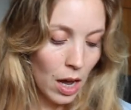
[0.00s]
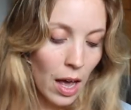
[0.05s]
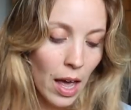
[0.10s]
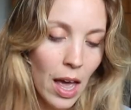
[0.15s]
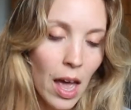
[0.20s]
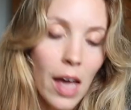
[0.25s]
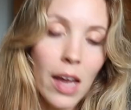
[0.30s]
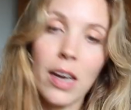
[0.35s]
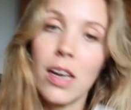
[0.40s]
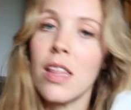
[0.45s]

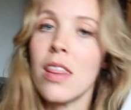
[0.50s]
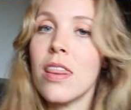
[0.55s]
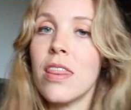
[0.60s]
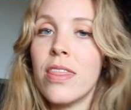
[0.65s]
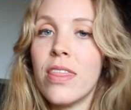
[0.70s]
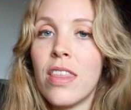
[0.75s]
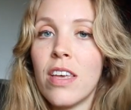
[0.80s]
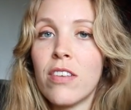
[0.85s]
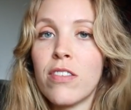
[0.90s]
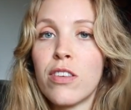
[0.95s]
And
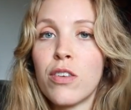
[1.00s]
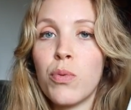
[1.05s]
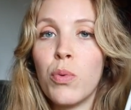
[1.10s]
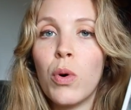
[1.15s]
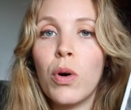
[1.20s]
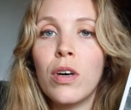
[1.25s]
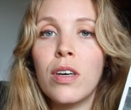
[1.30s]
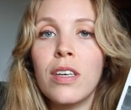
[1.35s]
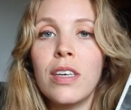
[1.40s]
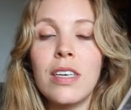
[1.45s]
this
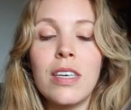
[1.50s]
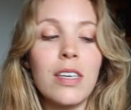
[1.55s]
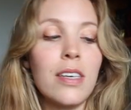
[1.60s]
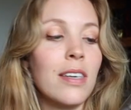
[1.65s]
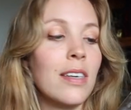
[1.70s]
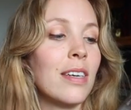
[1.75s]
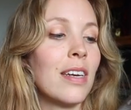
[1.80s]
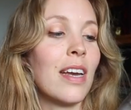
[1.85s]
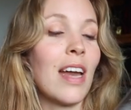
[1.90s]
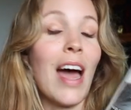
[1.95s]

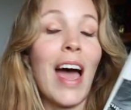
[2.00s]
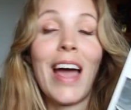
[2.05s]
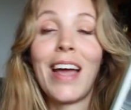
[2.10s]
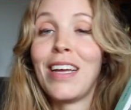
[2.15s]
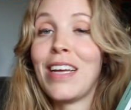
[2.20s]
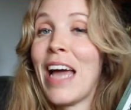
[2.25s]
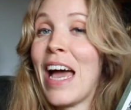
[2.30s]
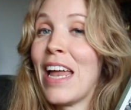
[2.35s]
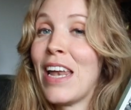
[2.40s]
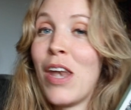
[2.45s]
one, I
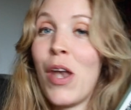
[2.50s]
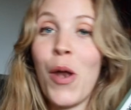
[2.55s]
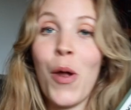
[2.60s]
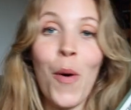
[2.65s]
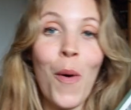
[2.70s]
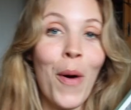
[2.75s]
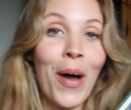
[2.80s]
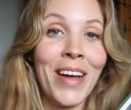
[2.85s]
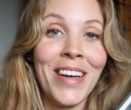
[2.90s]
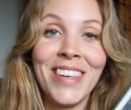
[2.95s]
had
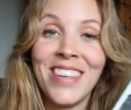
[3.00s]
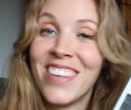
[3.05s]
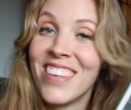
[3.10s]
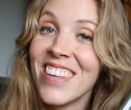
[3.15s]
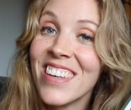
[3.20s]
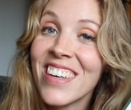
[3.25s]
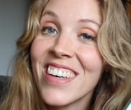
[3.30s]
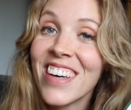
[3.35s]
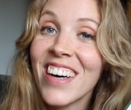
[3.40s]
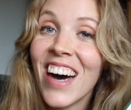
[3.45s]
no
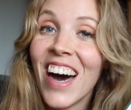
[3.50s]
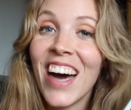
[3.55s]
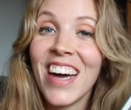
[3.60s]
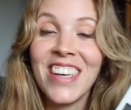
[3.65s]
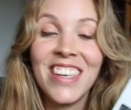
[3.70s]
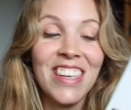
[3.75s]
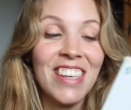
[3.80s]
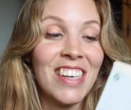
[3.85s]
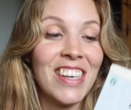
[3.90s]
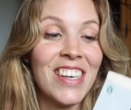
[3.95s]
idea, I
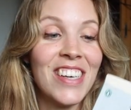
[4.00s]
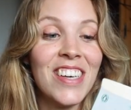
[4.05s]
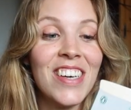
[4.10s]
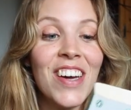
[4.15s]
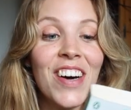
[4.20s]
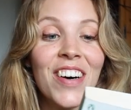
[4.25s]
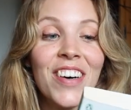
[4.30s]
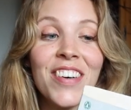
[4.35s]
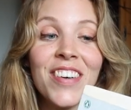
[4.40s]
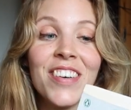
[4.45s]
didn't
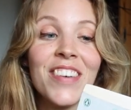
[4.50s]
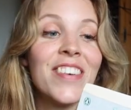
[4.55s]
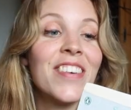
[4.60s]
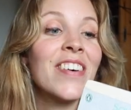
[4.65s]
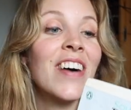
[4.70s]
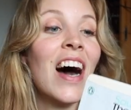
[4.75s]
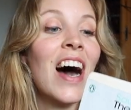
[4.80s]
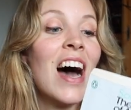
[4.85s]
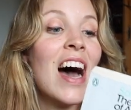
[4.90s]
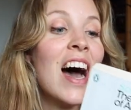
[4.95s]

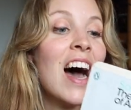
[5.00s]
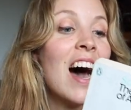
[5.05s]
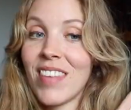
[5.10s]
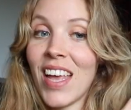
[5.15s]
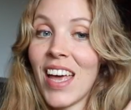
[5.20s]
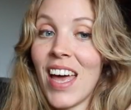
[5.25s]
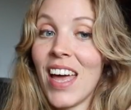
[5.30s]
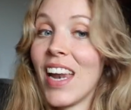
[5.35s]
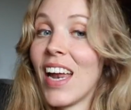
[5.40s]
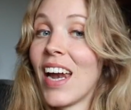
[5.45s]
know,
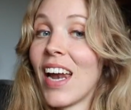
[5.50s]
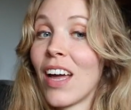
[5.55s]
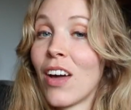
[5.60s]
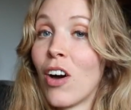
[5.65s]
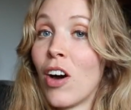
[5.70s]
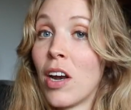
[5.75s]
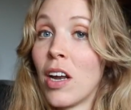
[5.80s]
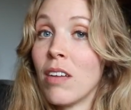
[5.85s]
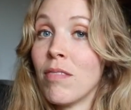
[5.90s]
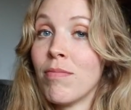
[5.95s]
and then I
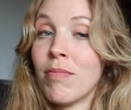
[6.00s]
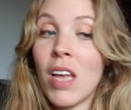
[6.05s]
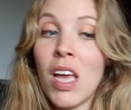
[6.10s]
got it